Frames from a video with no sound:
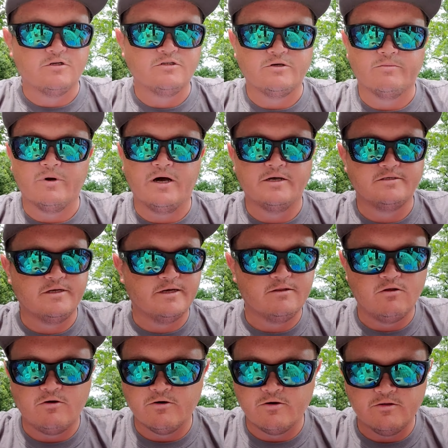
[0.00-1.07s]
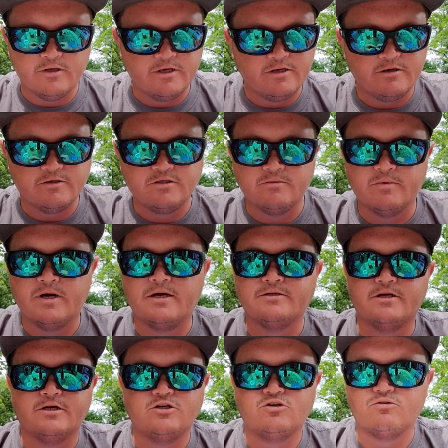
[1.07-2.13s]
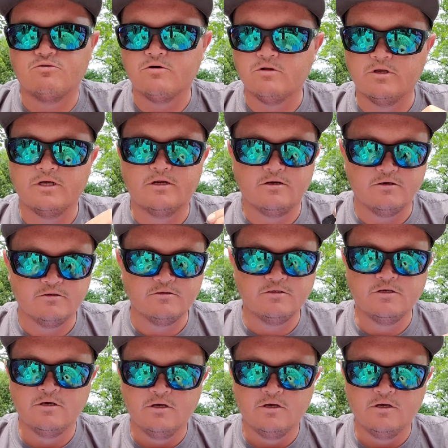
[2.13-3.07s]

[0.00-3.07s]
Some guys like longer leaders, some guys like shorter leaders,